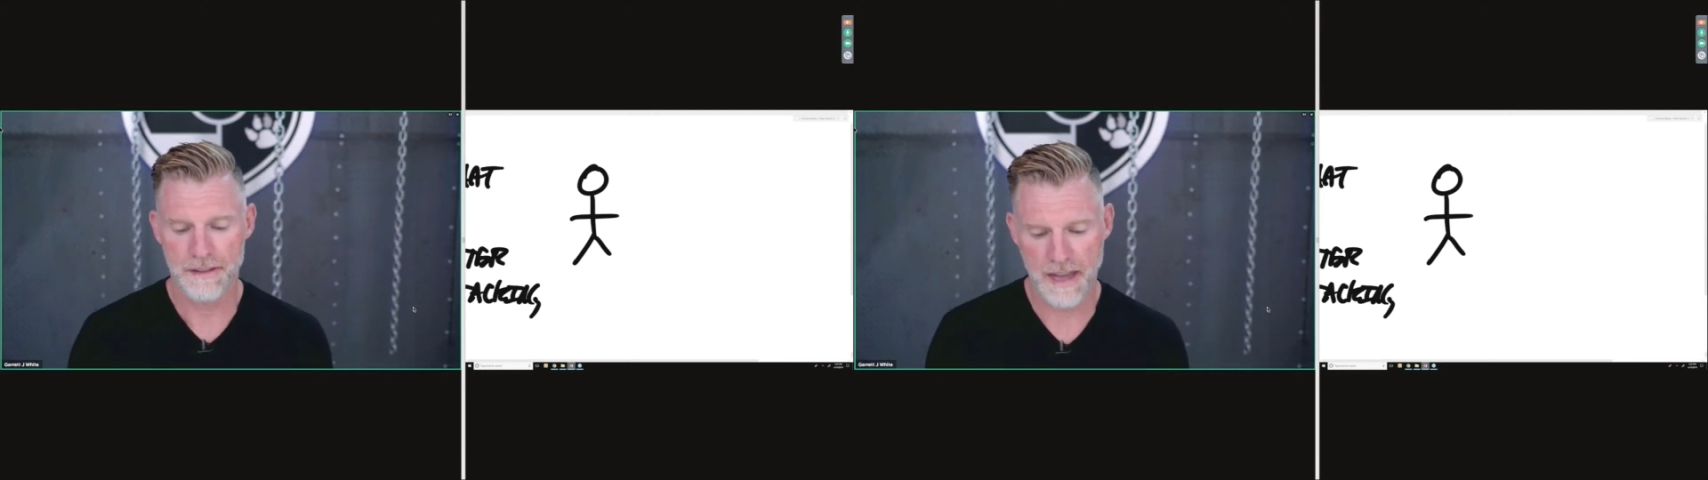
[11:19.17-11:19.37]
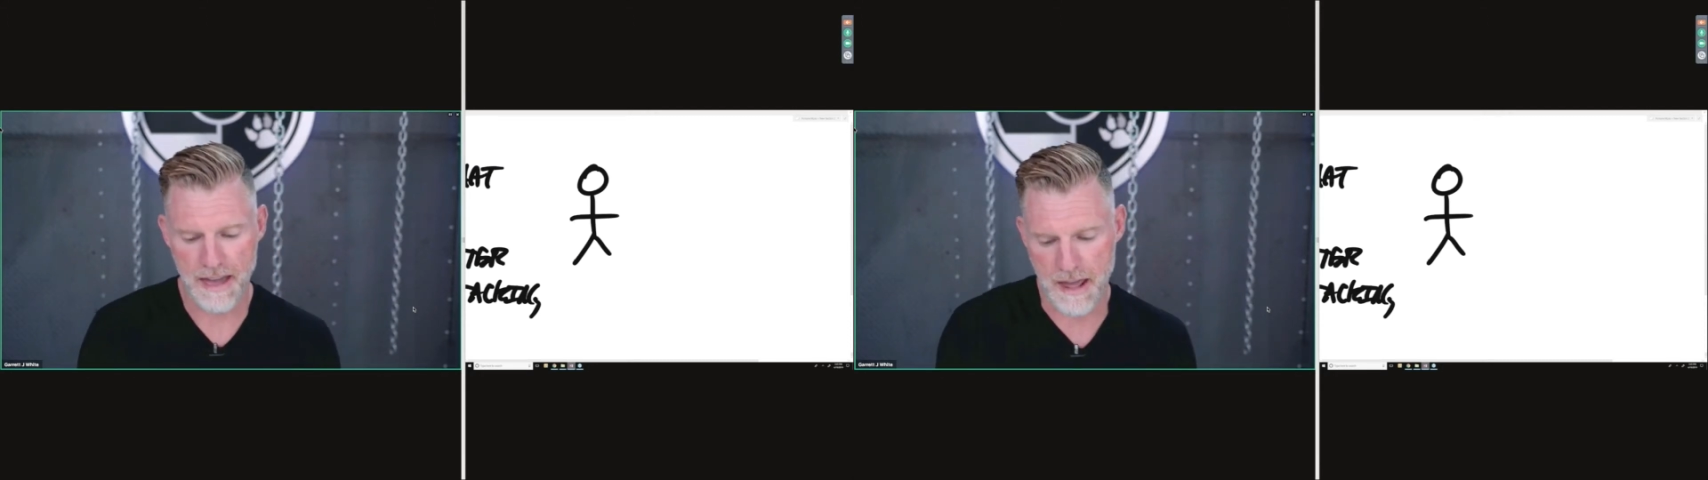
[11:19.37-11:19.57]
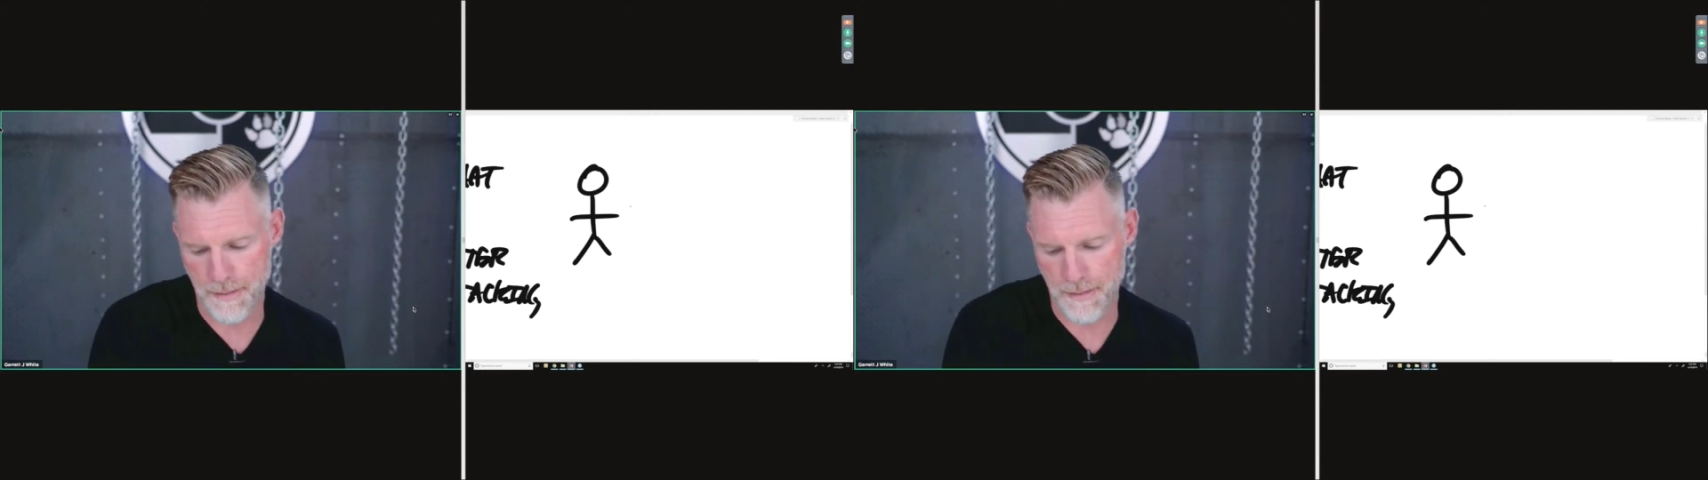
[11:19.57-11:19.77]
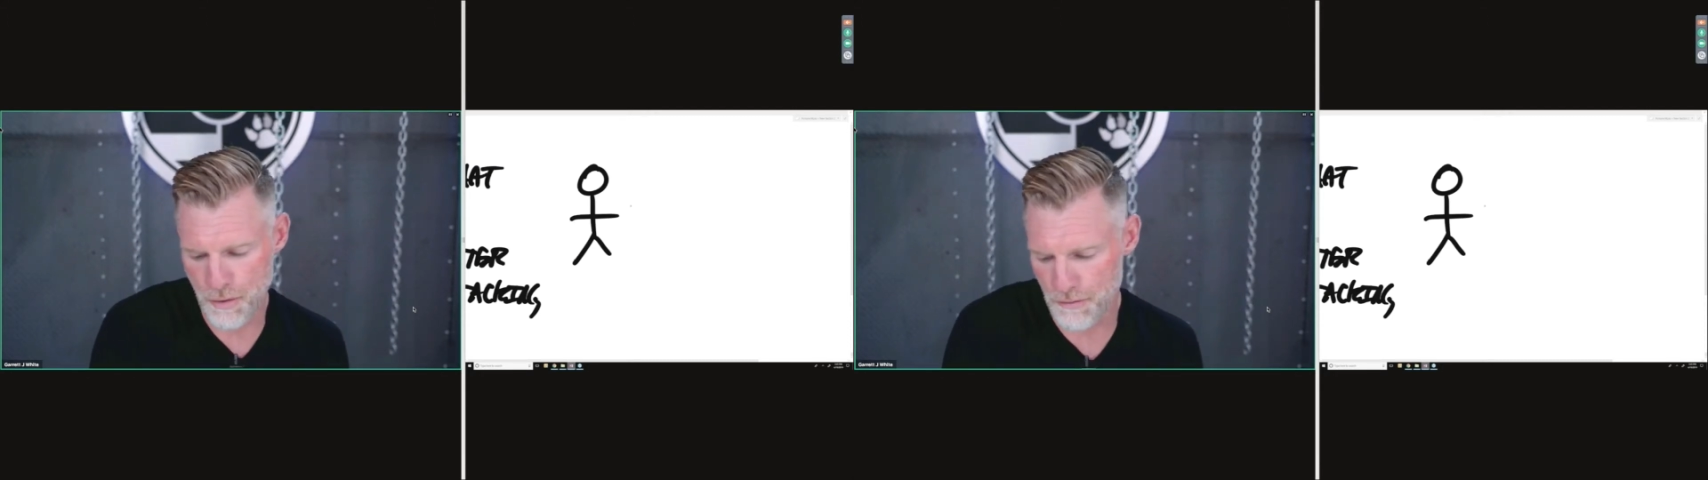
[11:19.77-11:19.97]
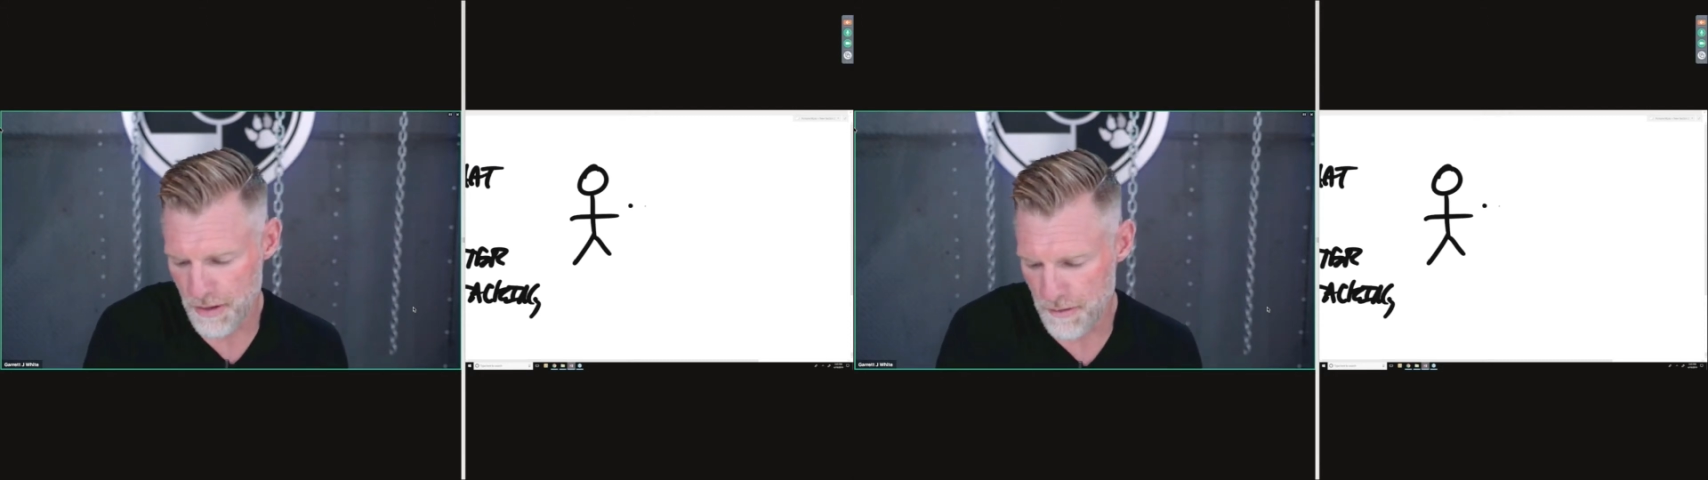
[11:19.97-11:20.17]
okay, and I
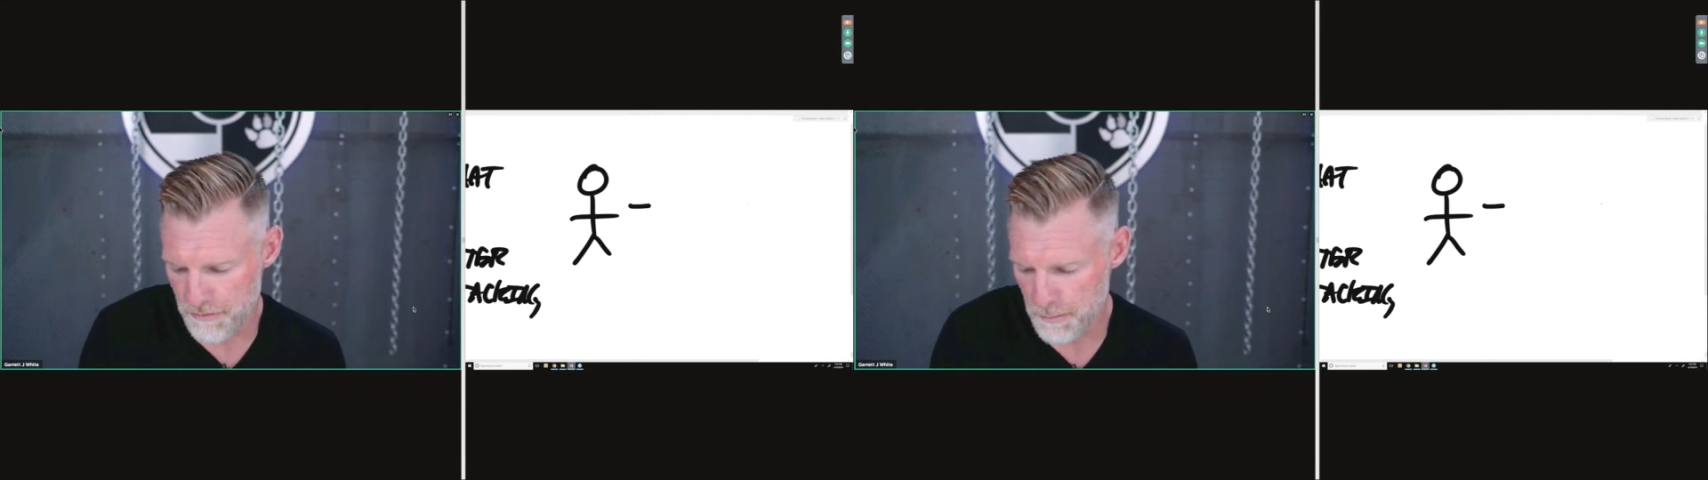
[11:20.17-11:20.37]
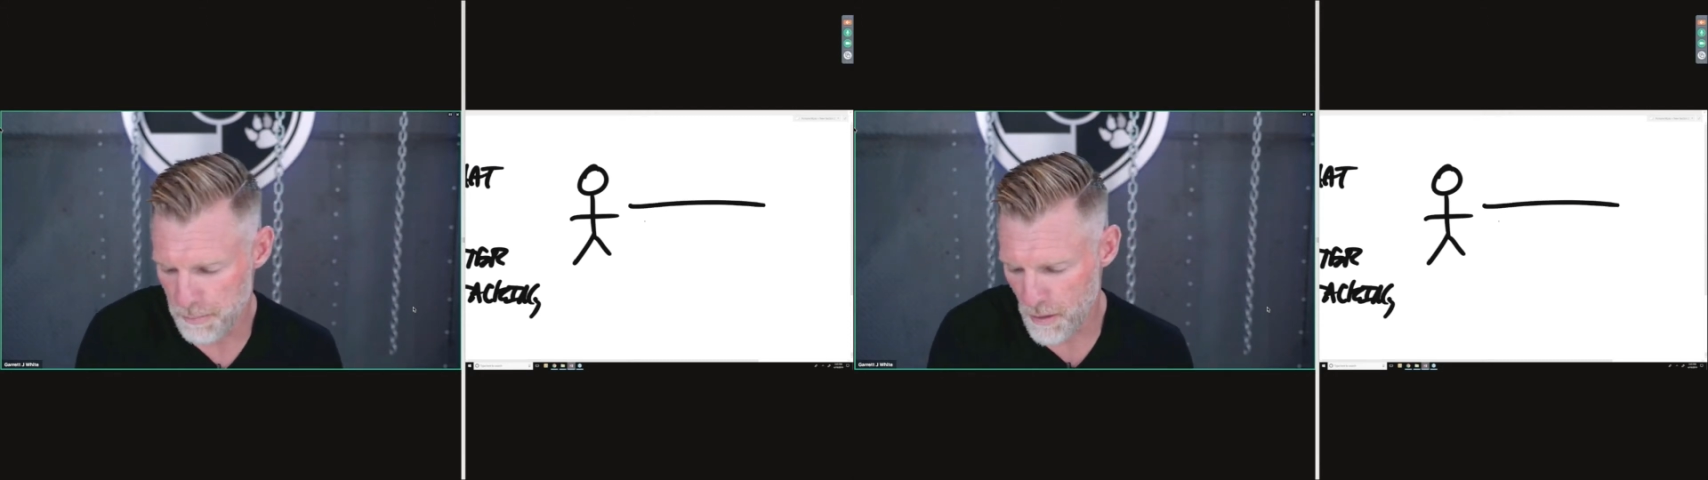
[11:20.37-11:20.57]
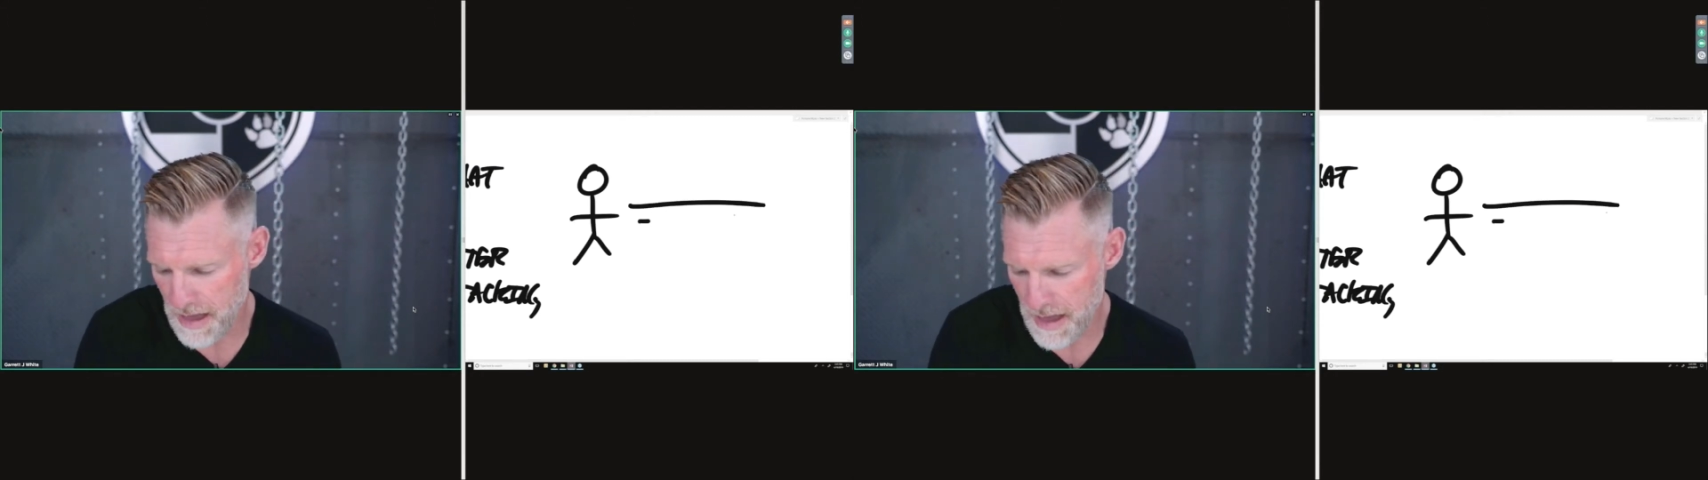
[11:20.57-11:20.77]
move them from point